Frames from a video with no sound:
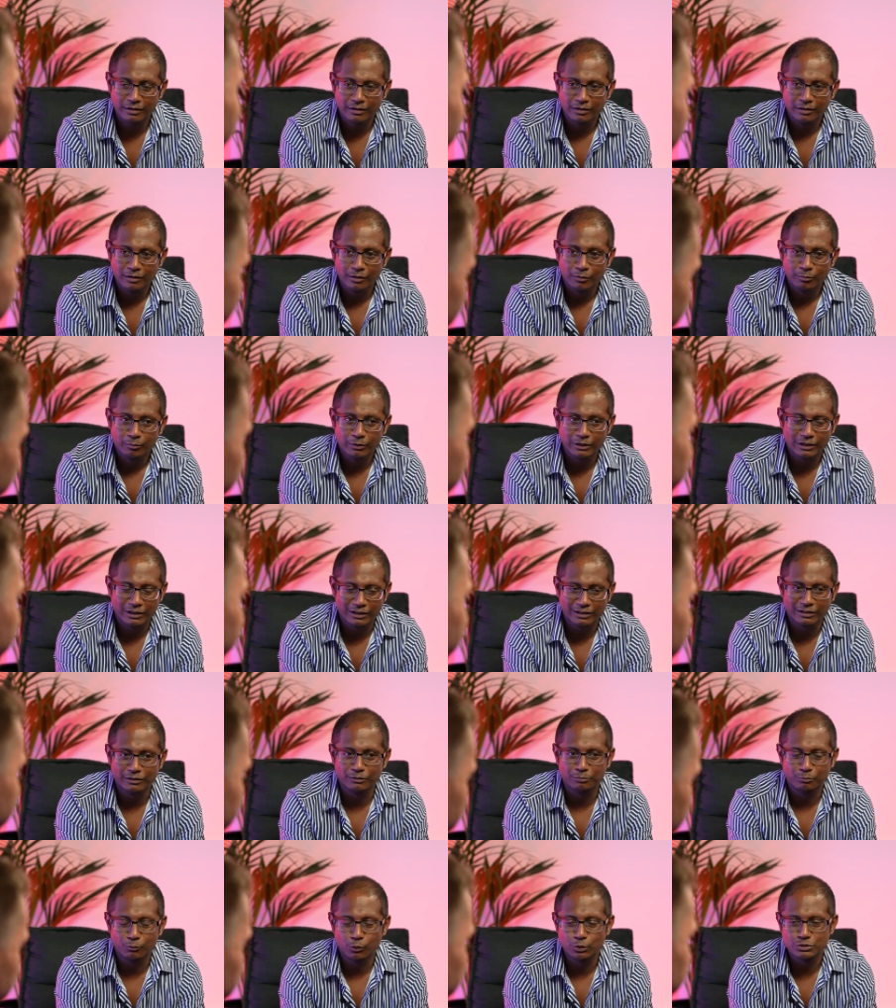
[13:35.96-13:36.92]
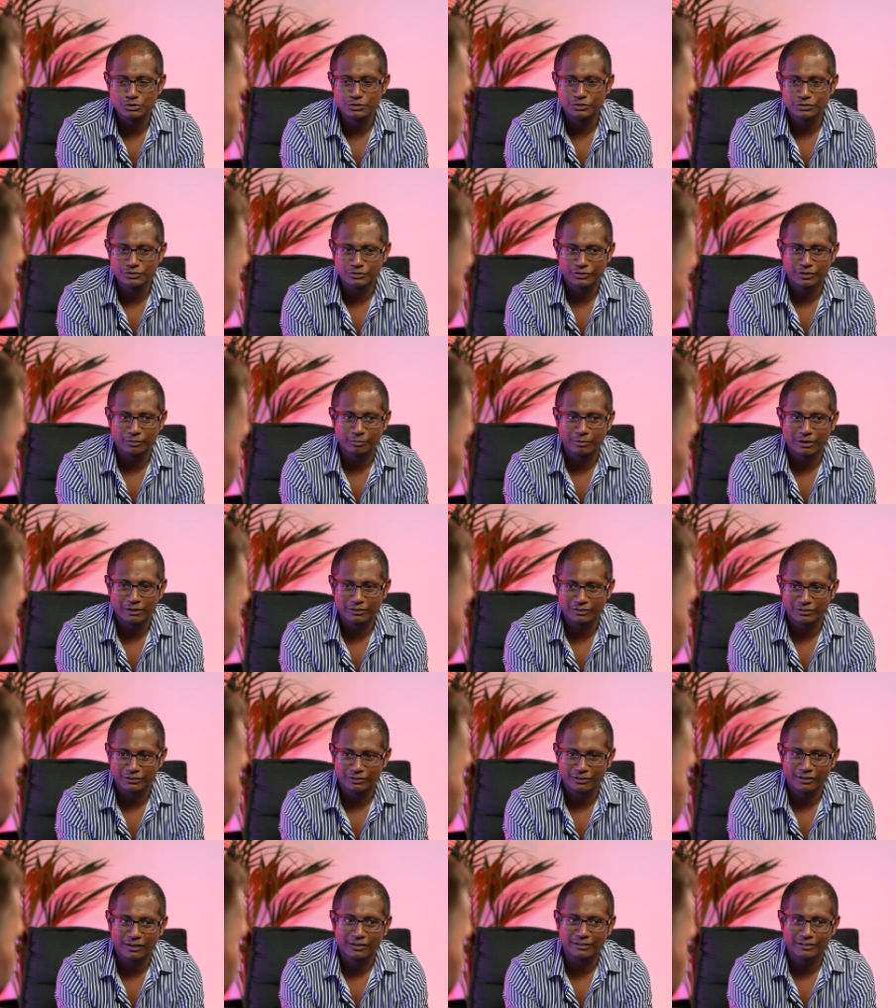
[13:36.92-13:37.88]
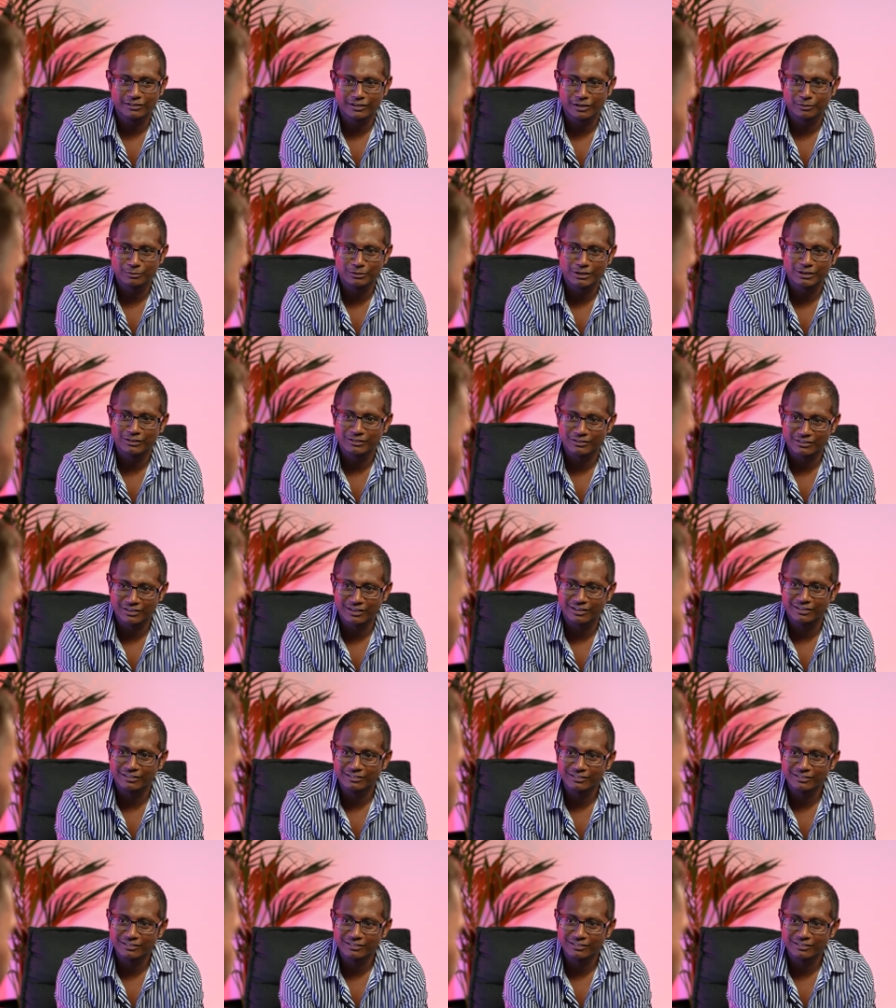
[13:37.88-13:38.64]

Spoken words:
But then the most interesting part is 9 times out of 10